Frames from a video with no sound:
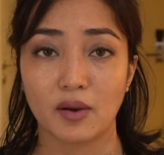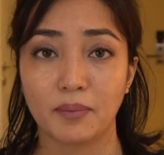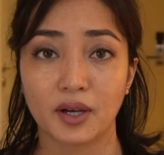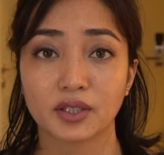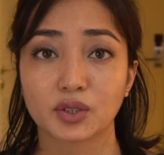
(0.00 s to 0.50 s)

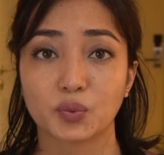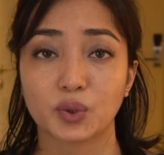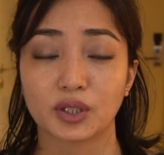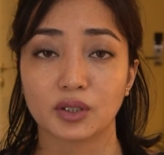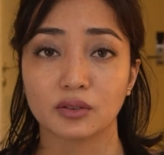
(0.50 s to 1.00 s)
bus
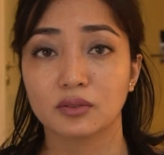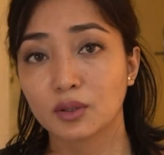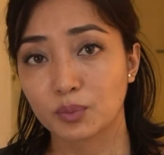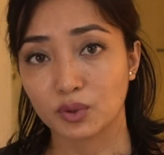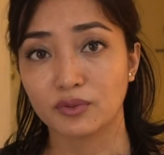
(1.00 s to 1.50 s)
will
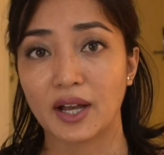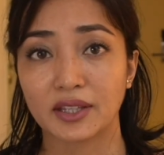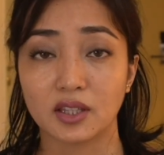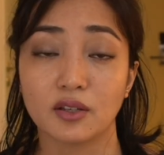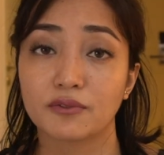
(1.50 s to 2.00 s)

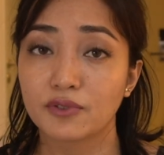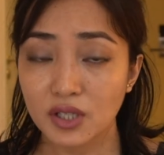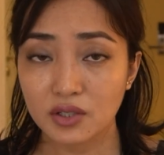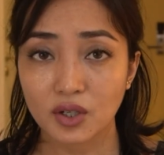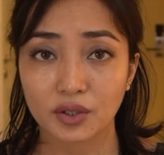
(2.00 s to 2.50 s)
provide the free
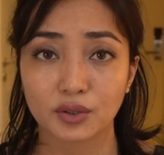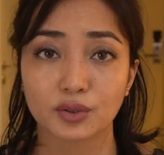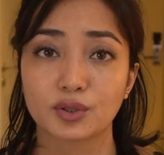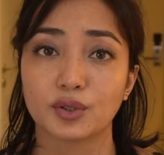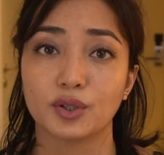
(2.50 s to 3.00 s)

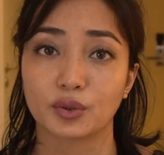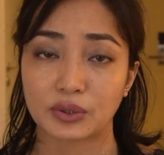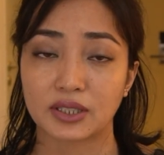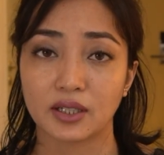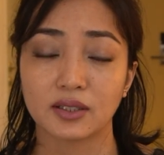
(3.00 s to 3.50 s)
shuttle to your
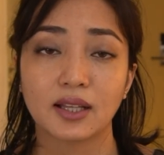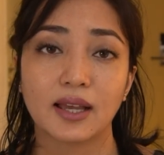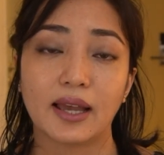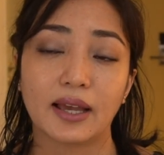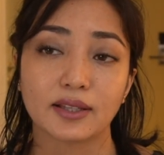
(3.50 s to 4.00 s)
hotel.
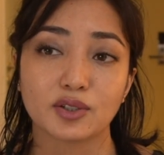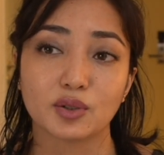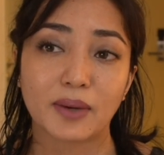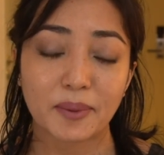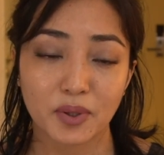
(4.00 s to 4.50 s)
And you
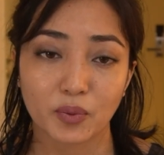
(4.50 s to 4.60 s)
might be